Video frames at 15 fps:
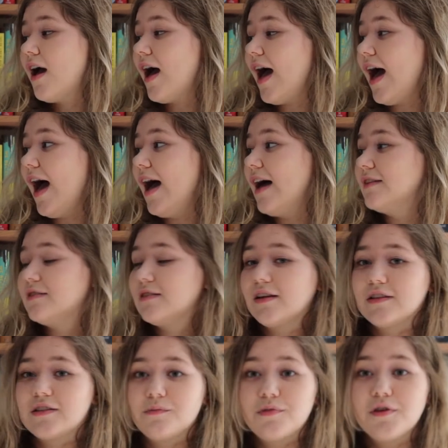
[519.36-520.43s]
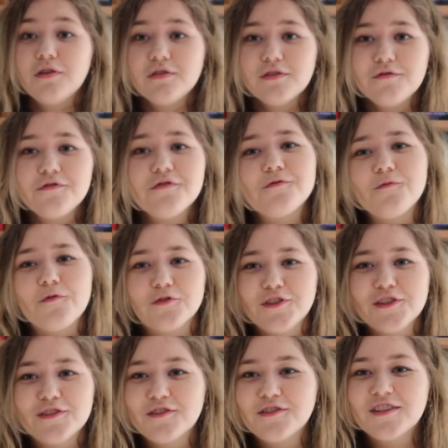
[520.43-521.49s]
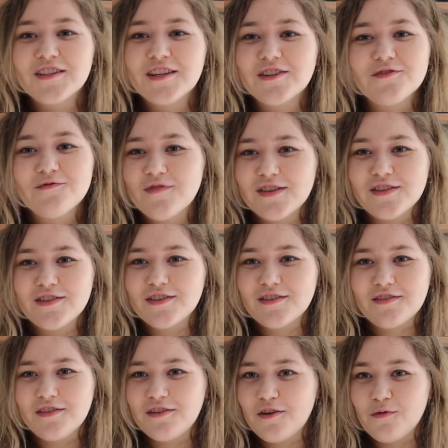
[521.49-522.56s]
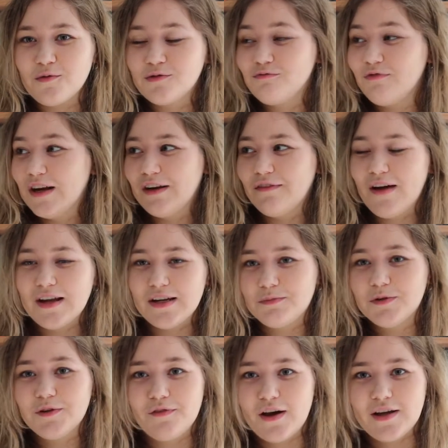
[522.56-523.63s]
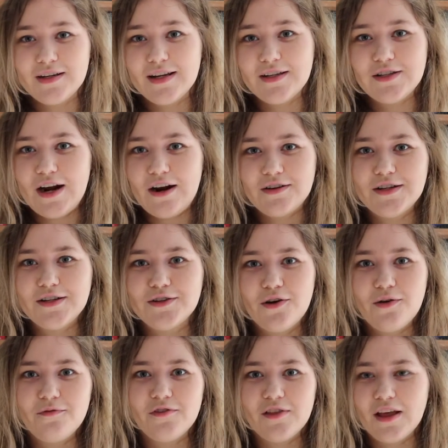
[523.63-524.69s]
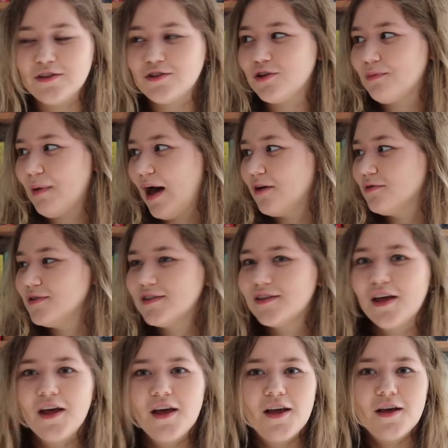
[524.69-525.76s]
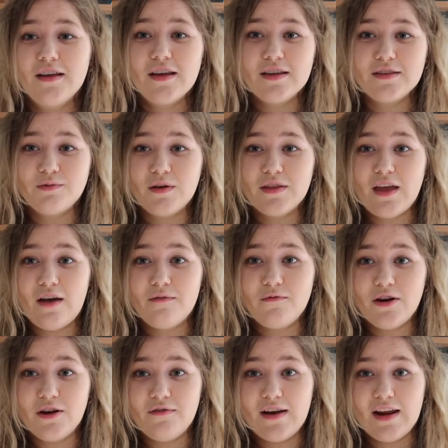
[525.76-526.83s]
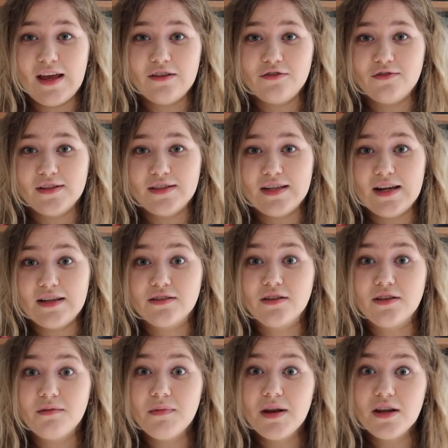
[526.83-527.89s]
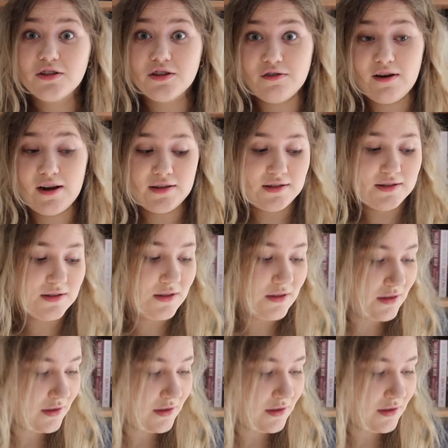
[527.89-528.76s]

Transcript: And it's a beautiful Waterstones edition, which, you know, was really random to find at a charity shop for like £2. It's one that I'm really, really interested in. So The Miniaturist.